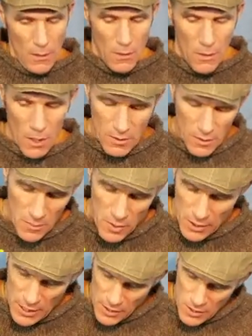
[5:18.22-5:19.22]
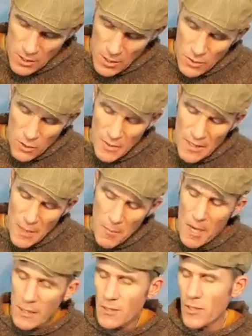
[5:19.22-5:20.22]
lost in communication. So the net
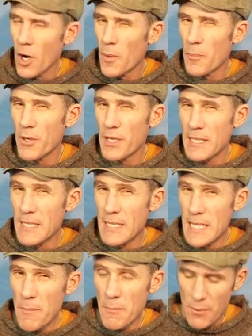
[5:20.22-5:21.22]
pockets are pretty deep.